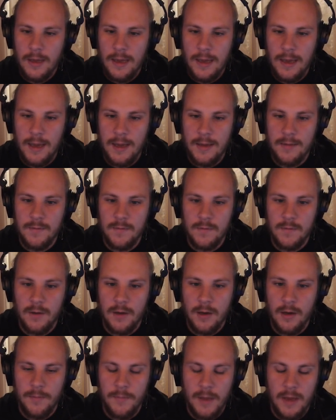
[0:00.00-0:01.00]
And
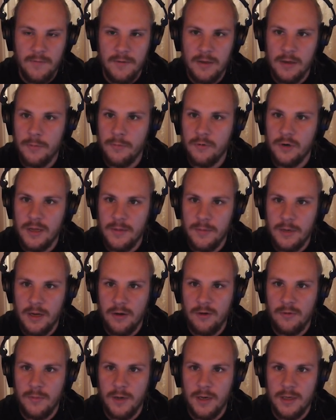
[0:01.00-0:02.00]
having a
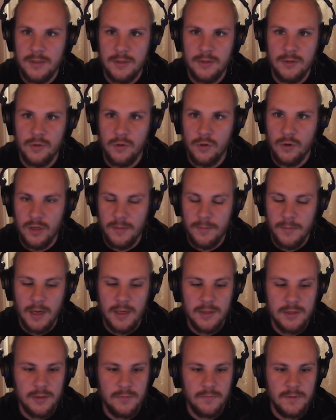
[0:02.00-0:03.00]
preliminary master, an early
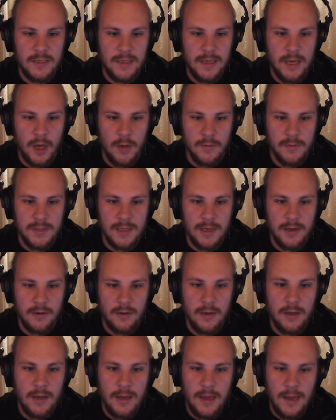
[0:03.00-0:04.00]
master, really helps there.
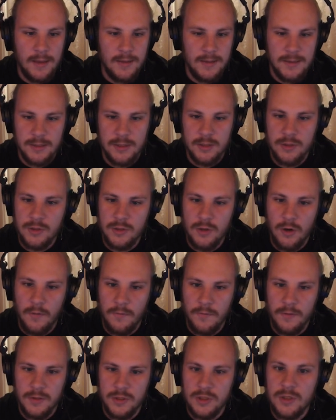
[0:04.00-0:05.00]
And this is
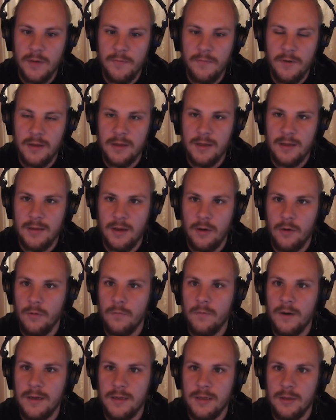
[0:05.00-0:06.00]
often something that I
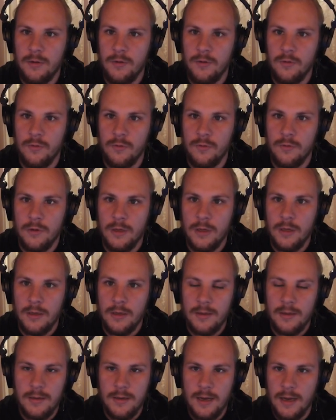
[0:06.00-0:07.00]
already do
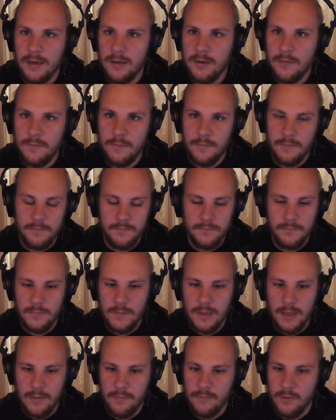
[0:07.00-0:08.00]
kind of
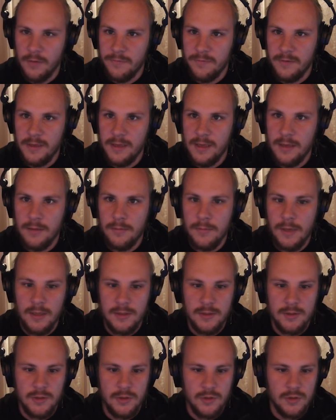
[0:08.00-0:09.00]
like roughly in the
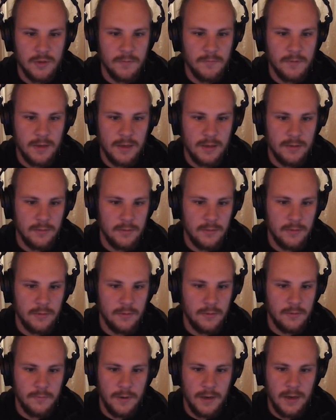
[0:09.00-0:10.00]
master. So something
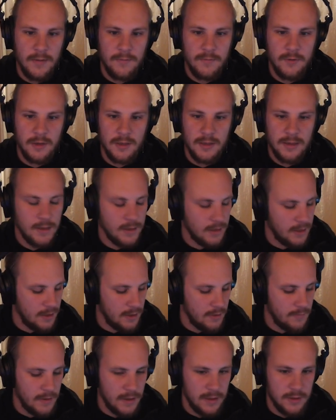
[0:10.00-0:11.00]
the way I've done it like
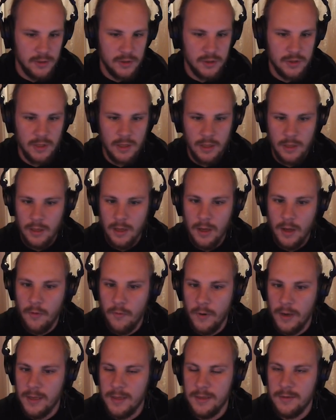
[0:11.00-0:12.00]
here, where I just
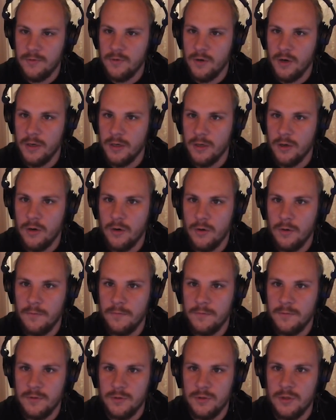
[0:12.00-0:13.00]
quickly draw in a
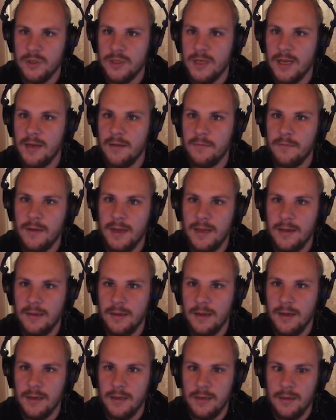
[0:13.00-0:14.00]
curve to just kind of get
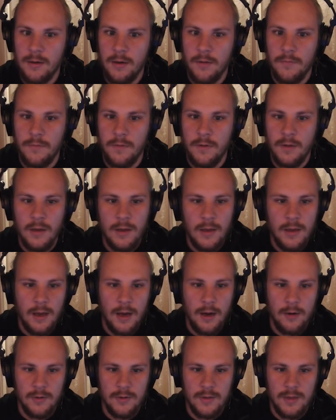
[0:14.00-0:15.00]
an idea of
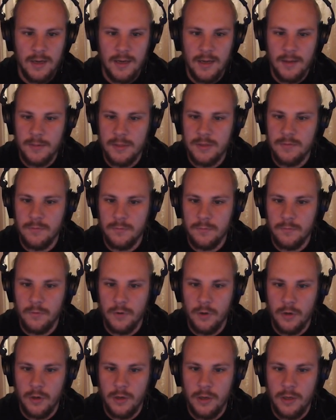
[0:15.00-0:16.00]
how the dynamics would
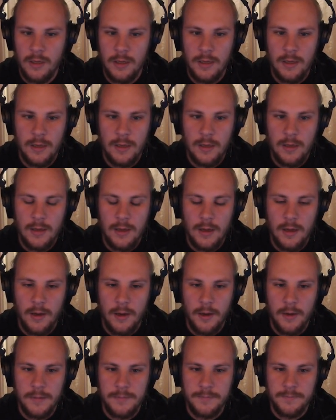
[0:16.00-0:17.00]
work
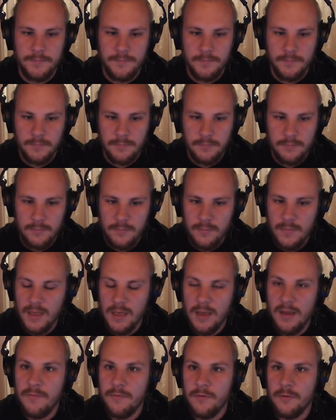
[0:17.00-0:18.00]

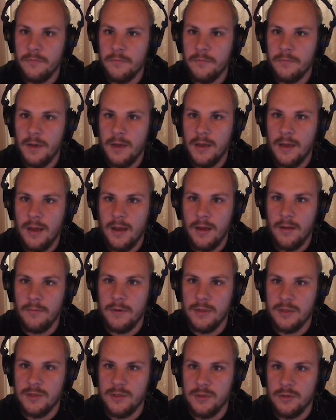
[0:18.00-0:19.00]
if I
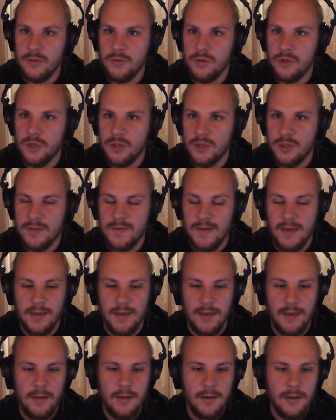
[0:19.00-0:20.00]
was to use such a
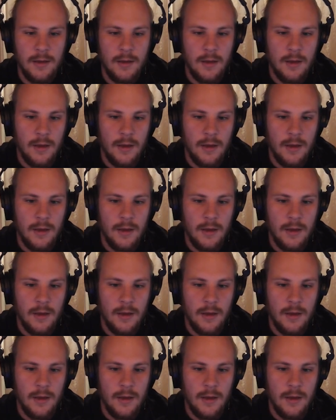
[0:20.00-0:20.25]
technique.